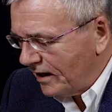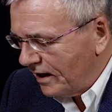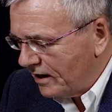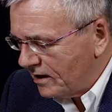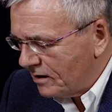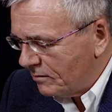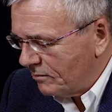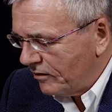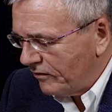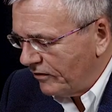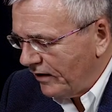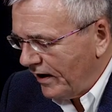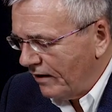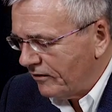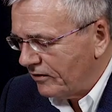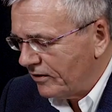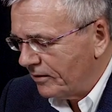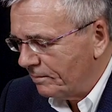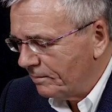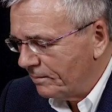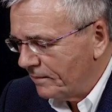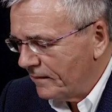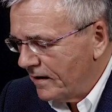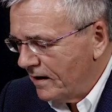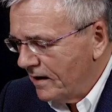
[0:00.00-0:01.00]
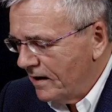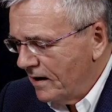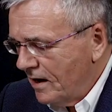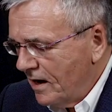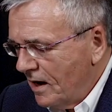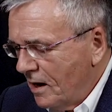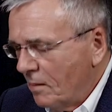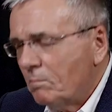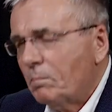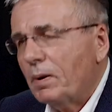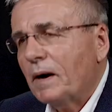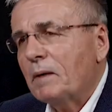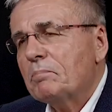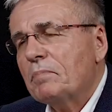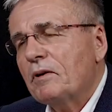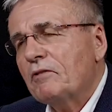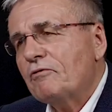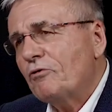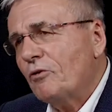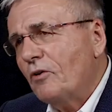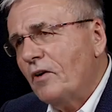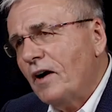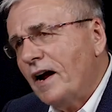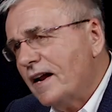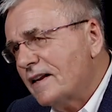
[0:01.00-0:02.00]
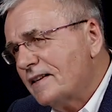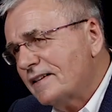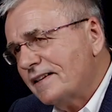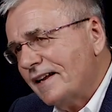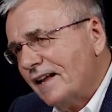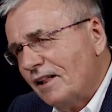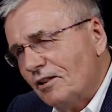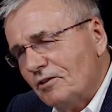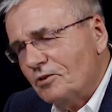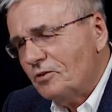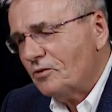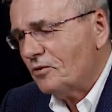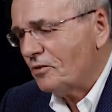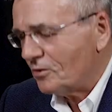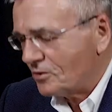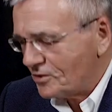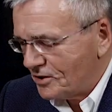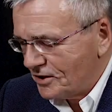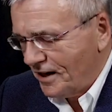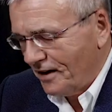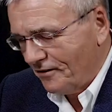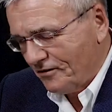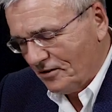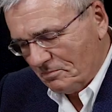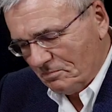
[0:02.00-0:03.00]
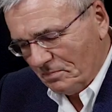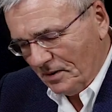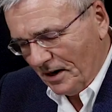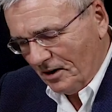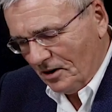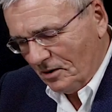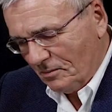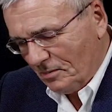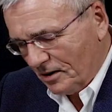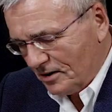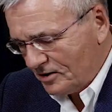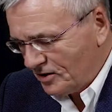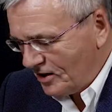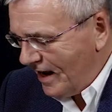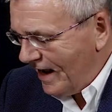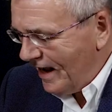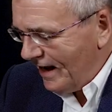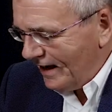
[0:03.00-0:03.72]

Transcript: kingdom of heaven. But before I tell you those 7 parables,